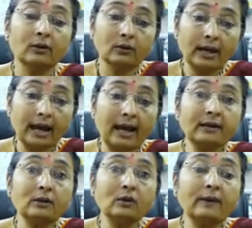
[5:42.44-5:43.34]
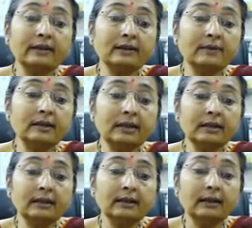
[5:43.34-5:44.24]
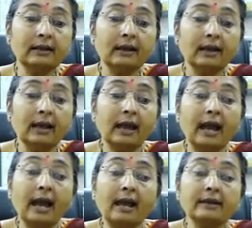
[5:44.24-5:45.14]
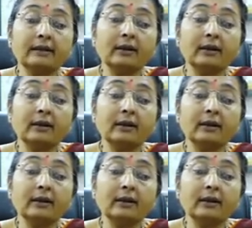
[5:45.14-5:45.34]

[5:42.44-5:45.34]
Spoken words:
had low vitamin D, and